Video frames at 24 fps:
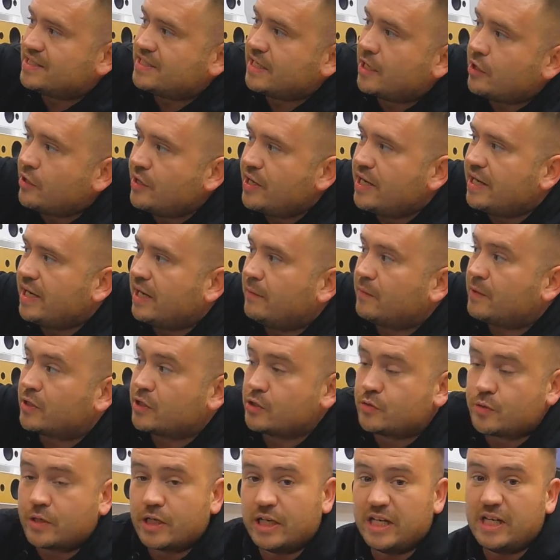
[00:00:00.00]
see on here
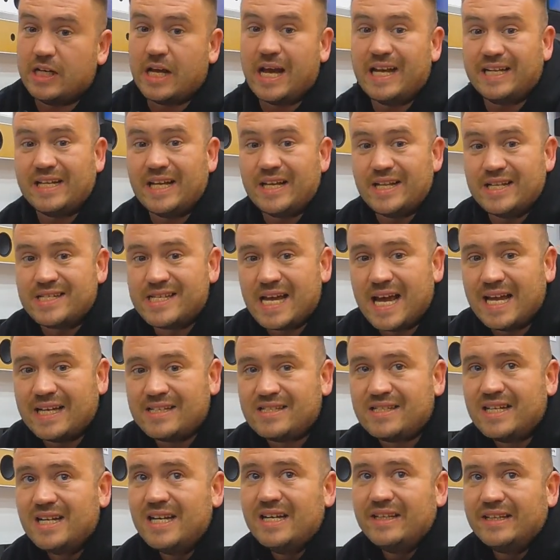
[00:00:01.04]
because we can edit the
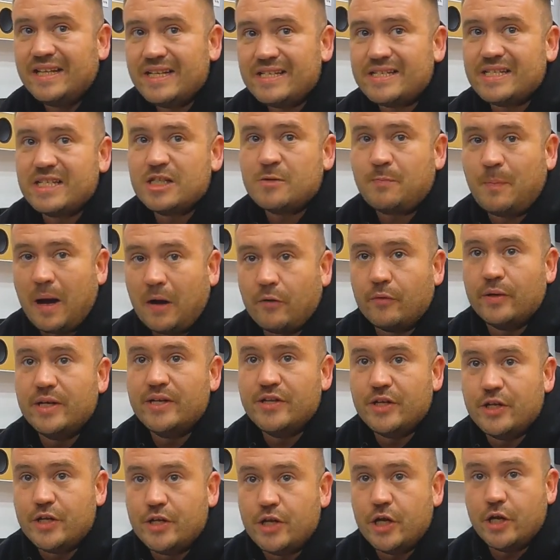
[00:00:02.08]
text, this is
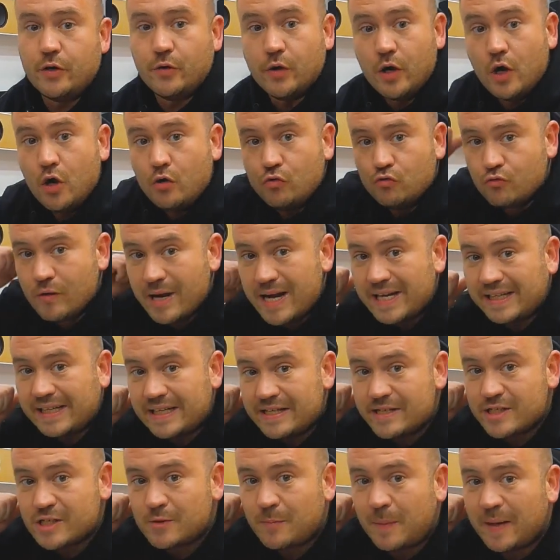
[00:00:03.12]
powering the new
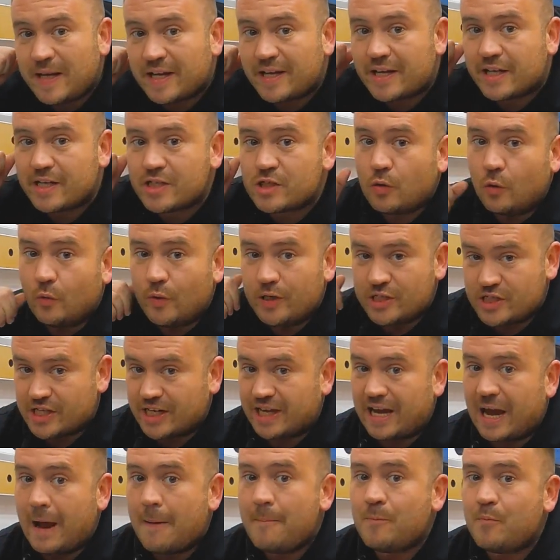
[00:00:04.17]
Radiance speakers, which
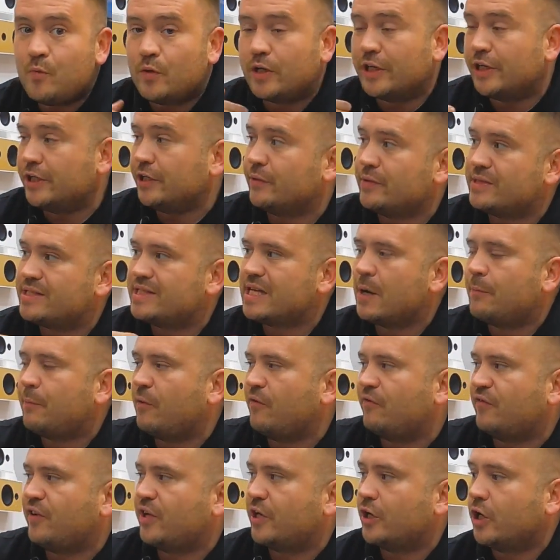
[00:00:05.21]
again, we're going to do a
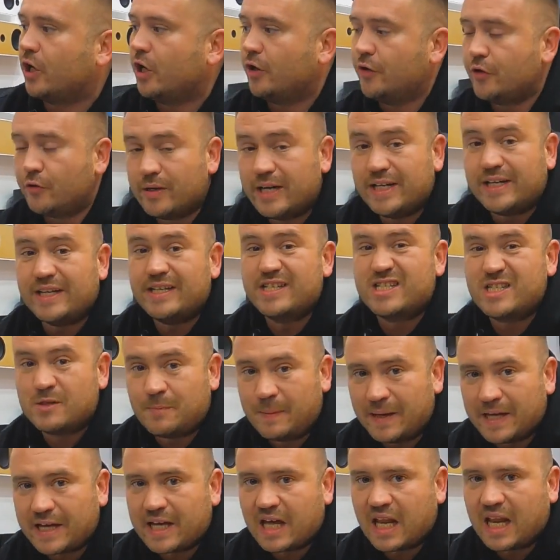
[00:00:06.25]
separate video on the Radiance
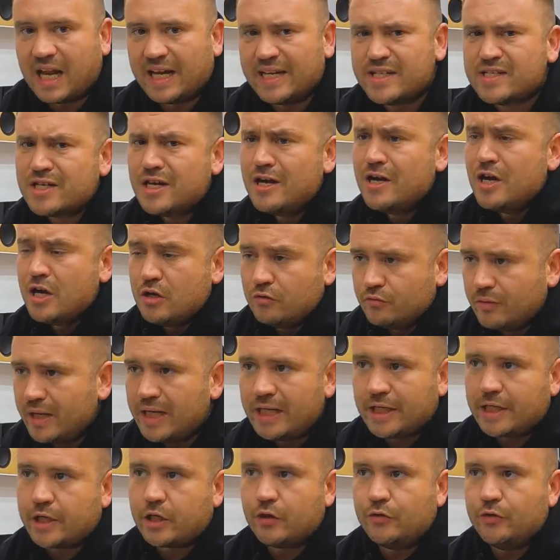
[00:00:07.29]
speaker lights.
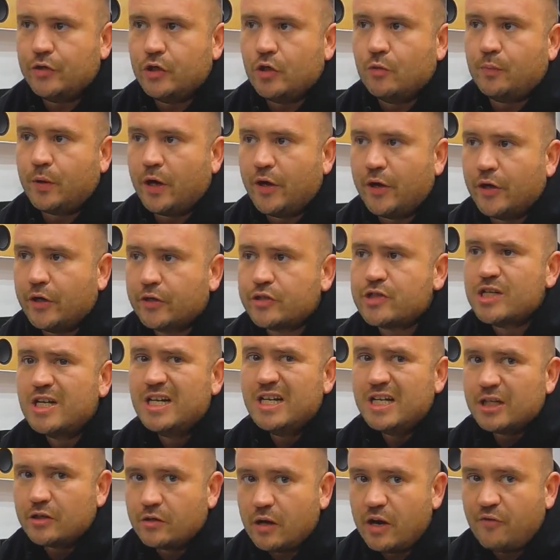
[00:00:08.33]
Really cool new products,
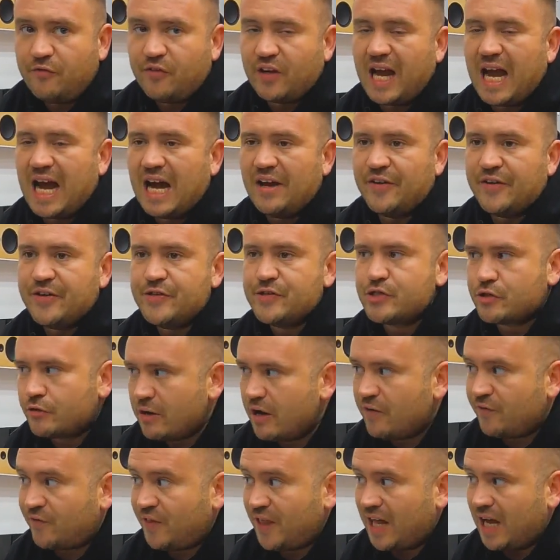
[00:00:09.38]
great for gardens,
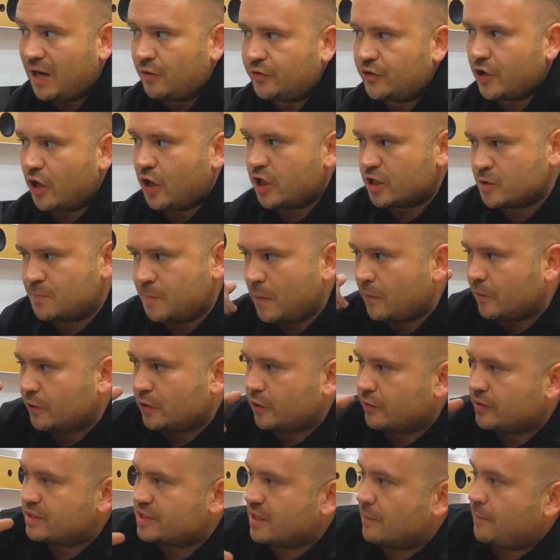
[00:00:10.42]
great for the outdoors, but we'll
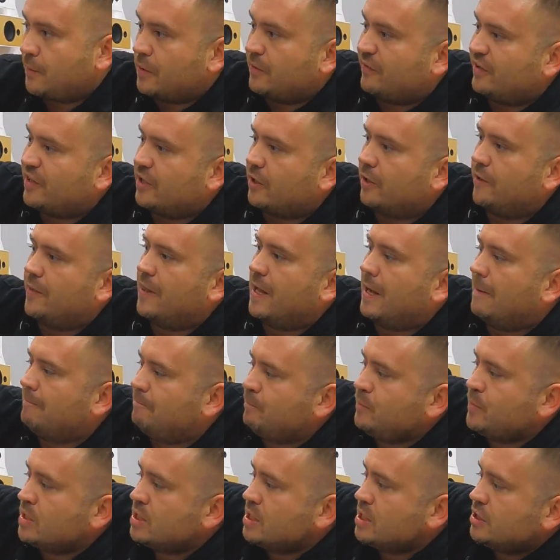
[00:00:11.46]
do a separate video on that.
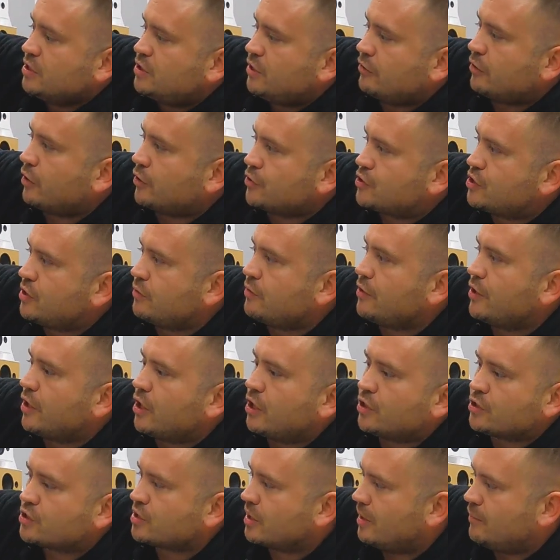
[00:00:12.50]
So we've got 2 of
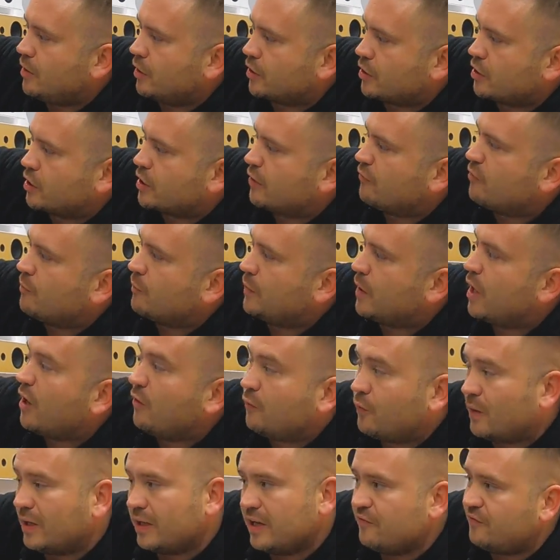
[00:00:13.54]
those. I'm not going to cover
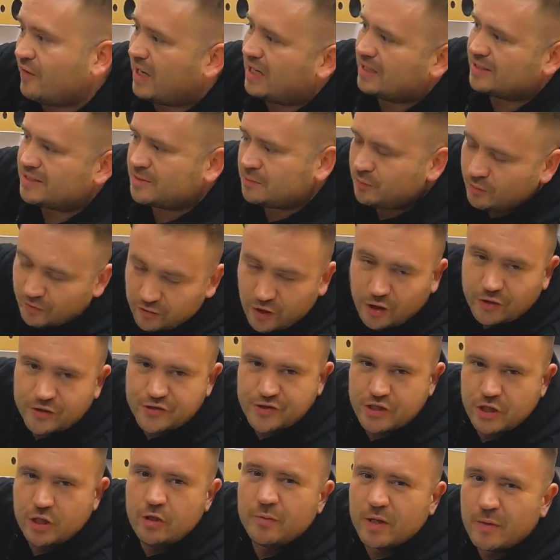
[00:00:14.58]
both. Well, in fact, we've
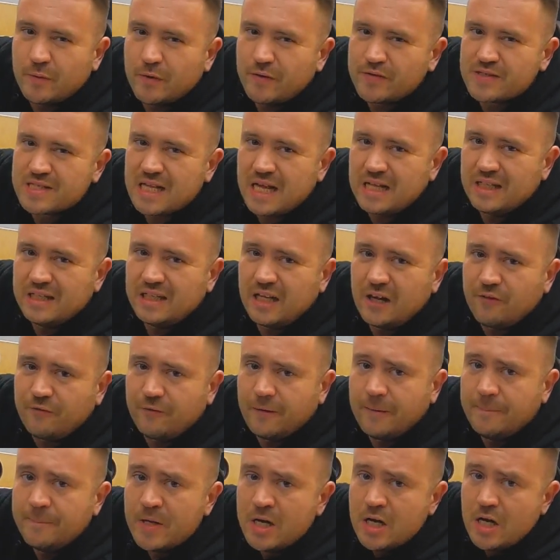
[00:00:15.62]
got 2, but they're both slightly
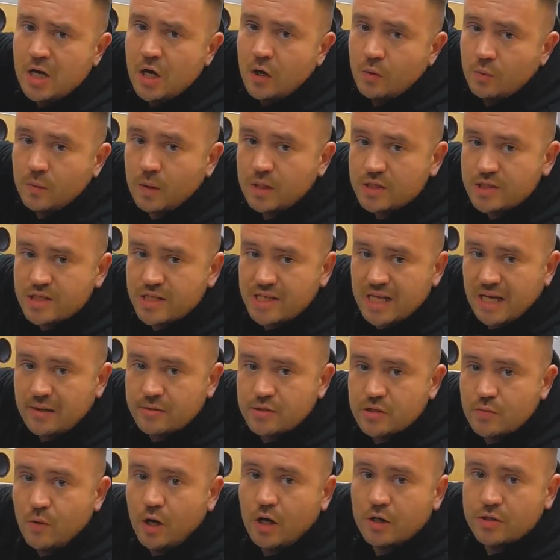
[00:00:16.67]
different. One's
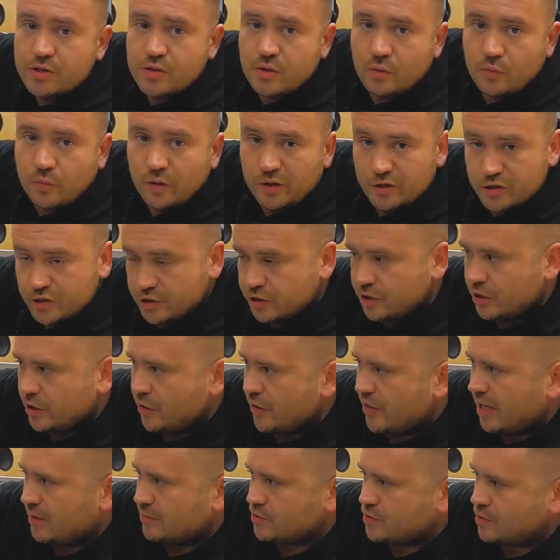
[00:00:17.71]
1,000 watts, one's
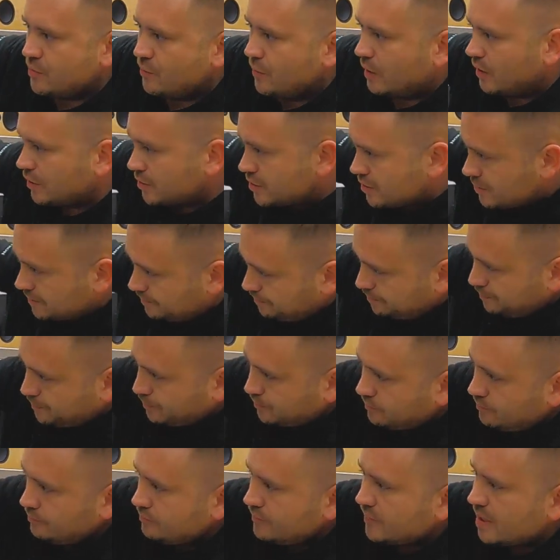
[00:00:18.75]
2,000 watts.
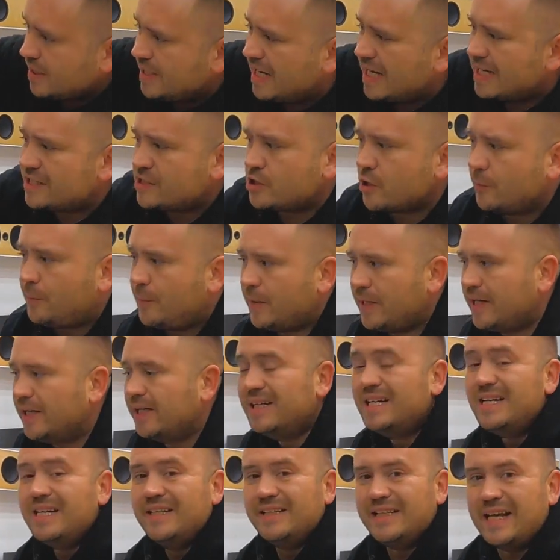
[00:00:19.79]
Next up here,
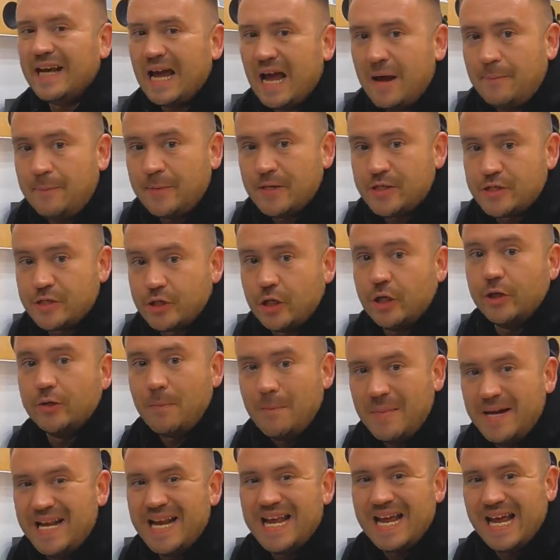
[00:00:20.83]
the Episode
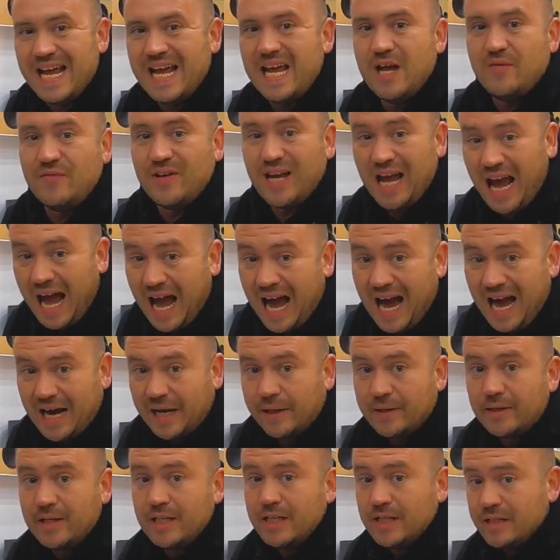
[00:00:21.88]
Mini
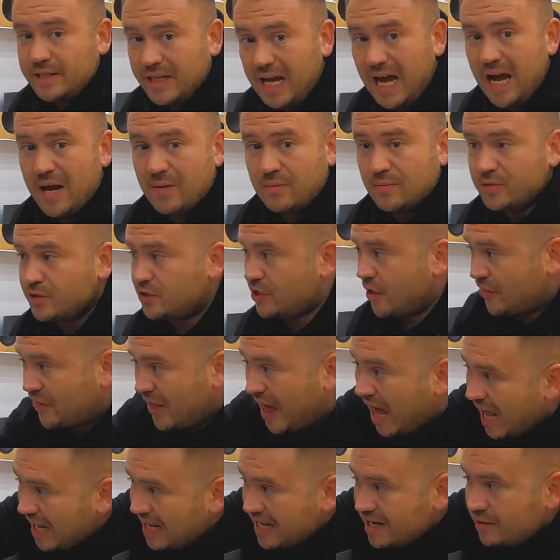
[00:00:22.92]
AVR. Yeah, so
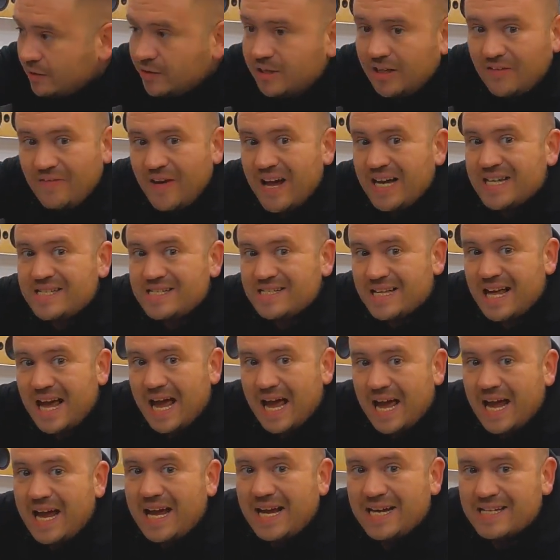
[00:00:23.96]
that little device
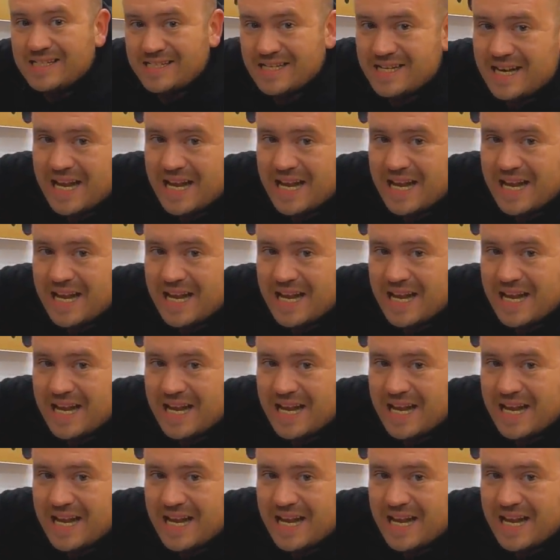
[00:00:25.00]
there is